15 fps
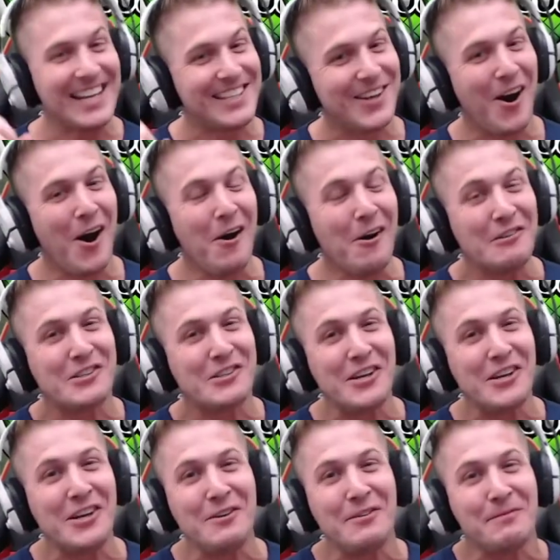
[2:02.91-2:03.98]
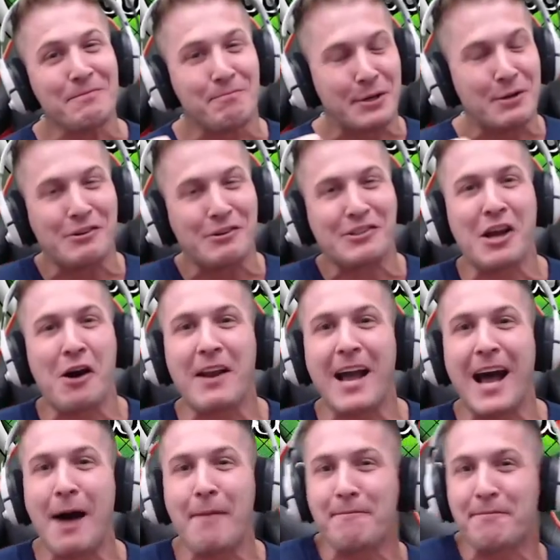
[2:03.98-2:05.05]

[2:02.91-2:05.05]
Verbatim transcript: told you! Boo showed up,